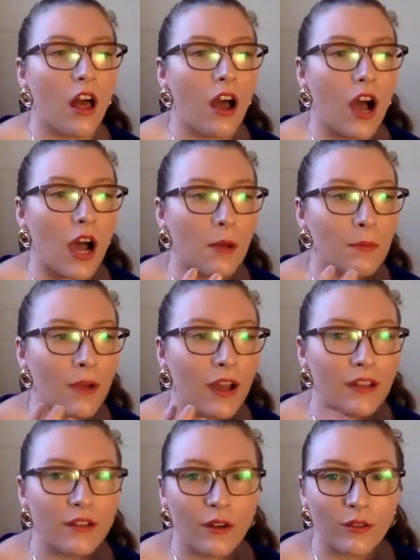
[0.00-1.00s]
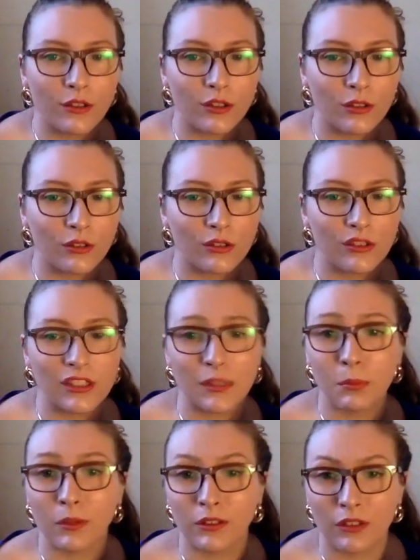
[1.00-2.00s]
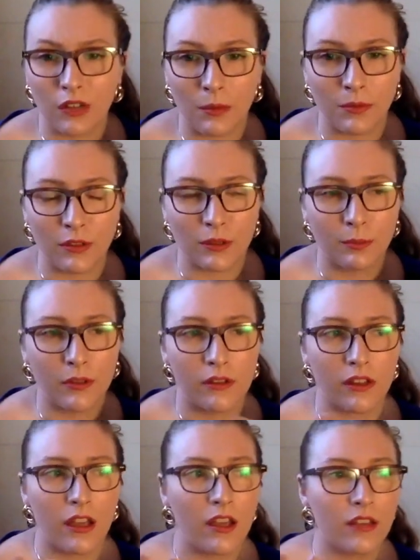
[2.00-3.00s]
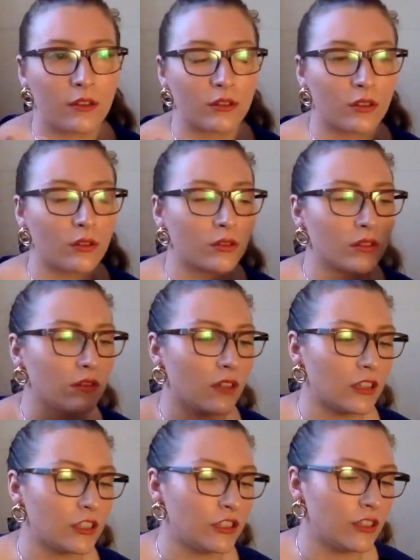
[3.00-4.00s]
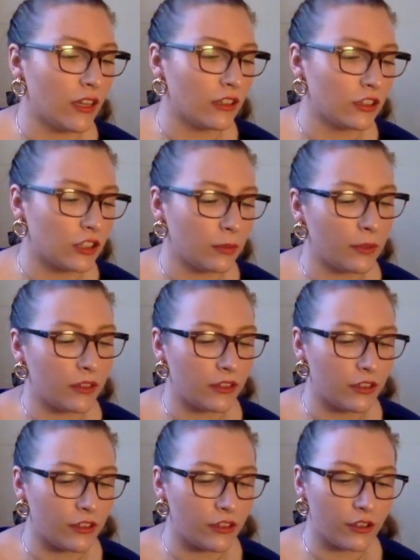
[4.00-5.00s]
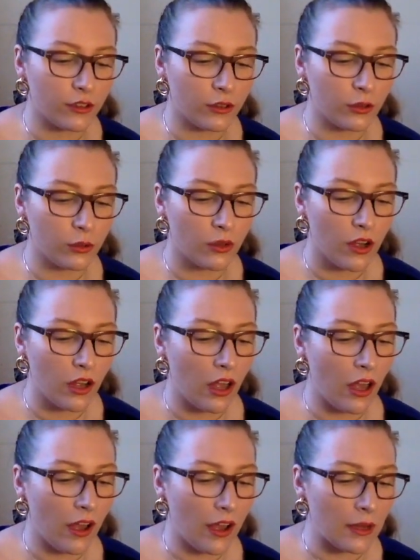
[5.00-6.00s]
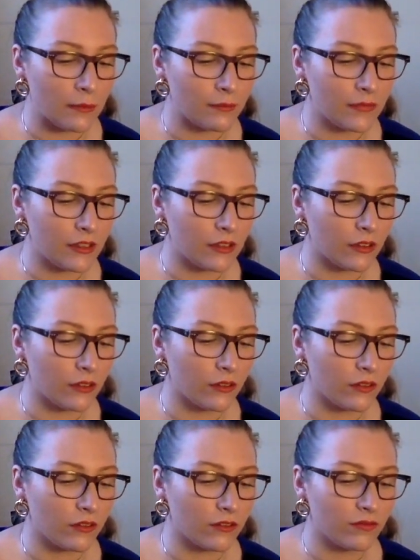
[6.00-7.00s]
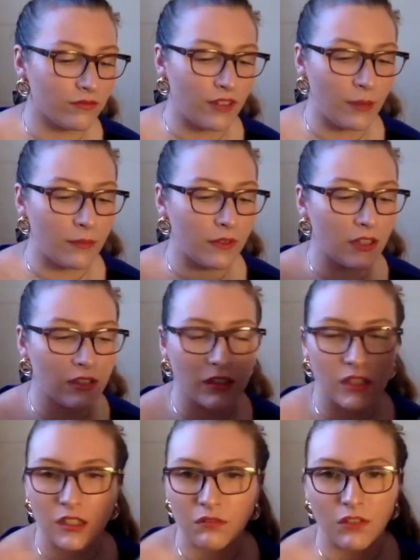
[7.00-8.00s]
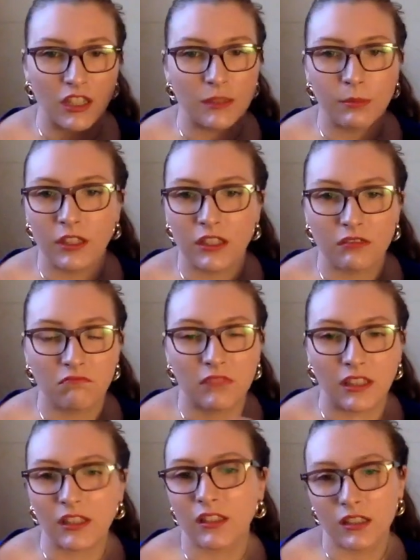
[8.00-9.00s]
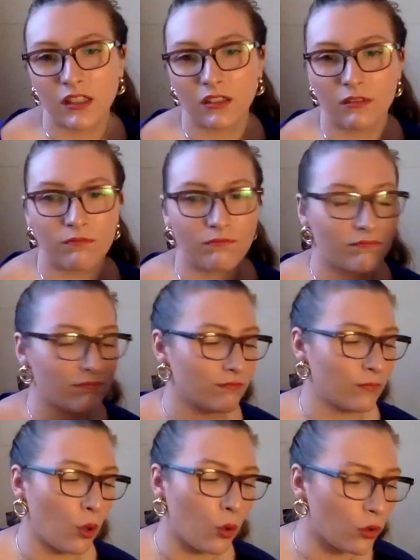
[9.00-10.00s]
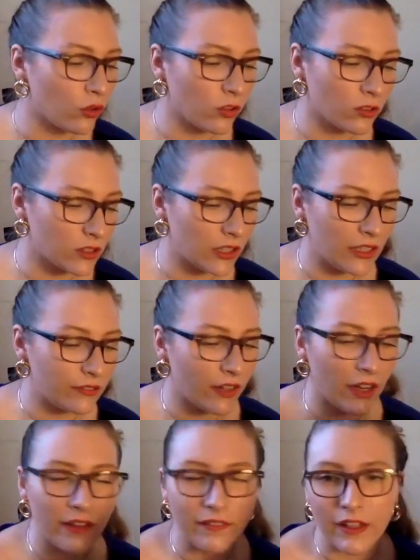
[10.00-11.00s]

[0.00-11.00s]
Um, I know there's also disability rep in this book. There's also a lot of LGBTQ, um, you know, feminist, lesbian. Like it's horror, sci-fi.